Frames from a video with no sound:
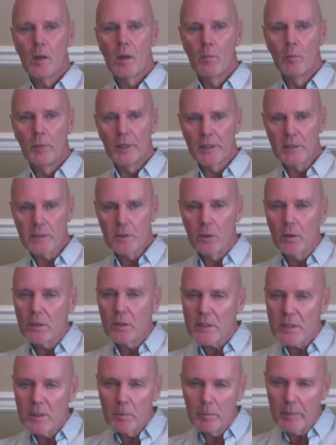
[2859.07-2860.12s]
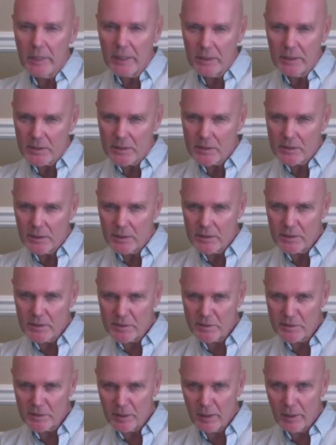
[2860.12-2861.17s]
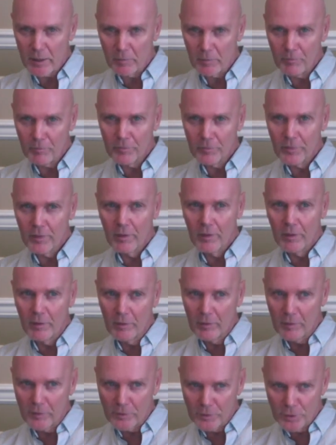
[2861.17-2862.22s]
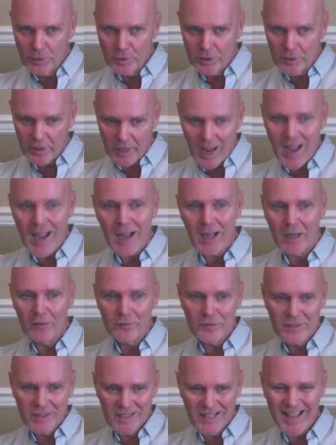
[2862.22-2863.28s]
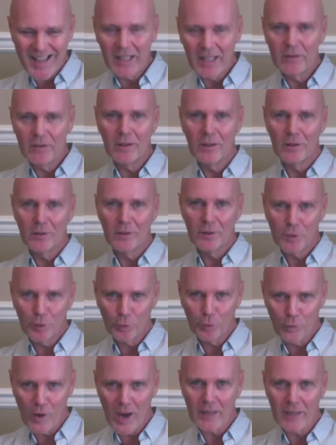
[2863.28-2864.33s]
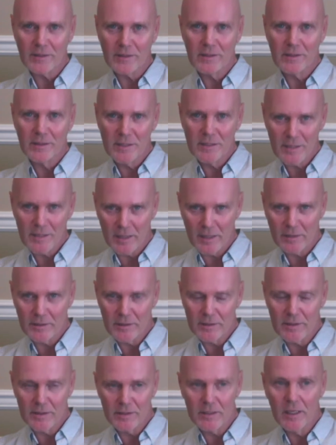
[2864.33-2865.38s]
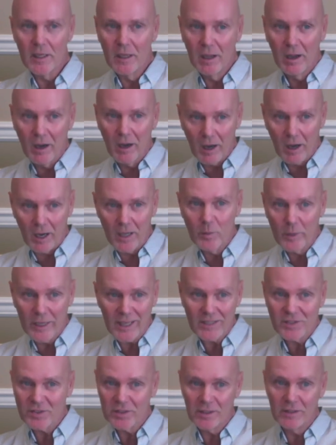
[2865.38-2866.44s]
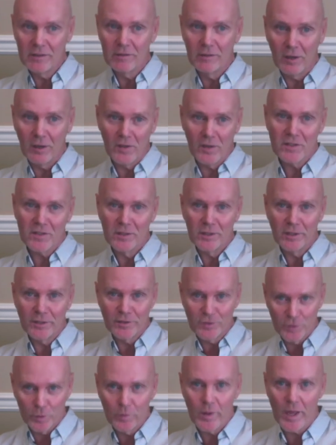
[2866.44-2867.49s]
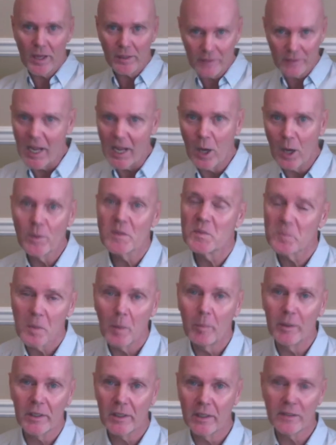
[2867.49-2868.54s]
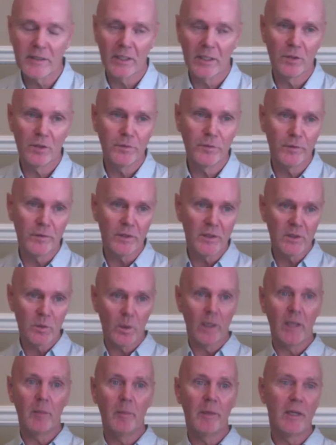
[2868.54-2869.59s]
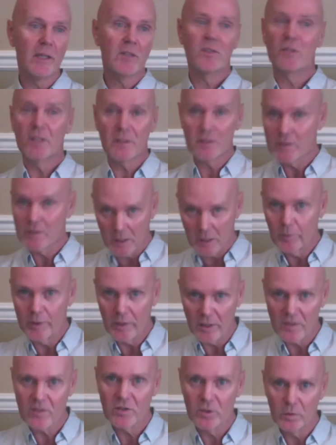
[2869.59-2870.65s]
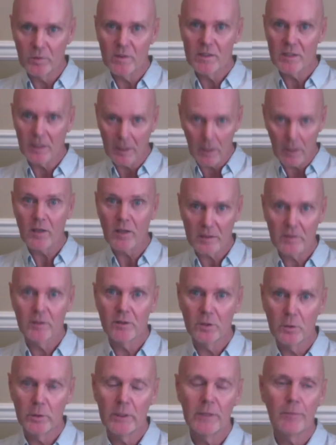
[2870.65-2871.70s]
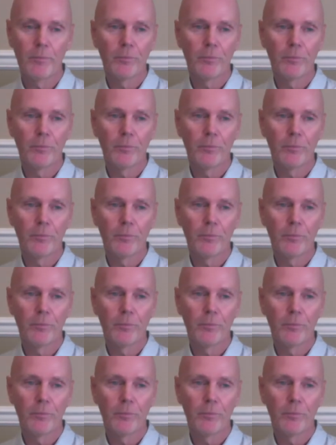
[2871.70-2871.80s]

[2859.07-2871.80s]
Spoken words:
But as long as the meaning stays the same, you should have 10 correct sentences. I would actually ask you to do that now. It's probably going to take you 15-20 minutes, just as I would ask students in class to do it.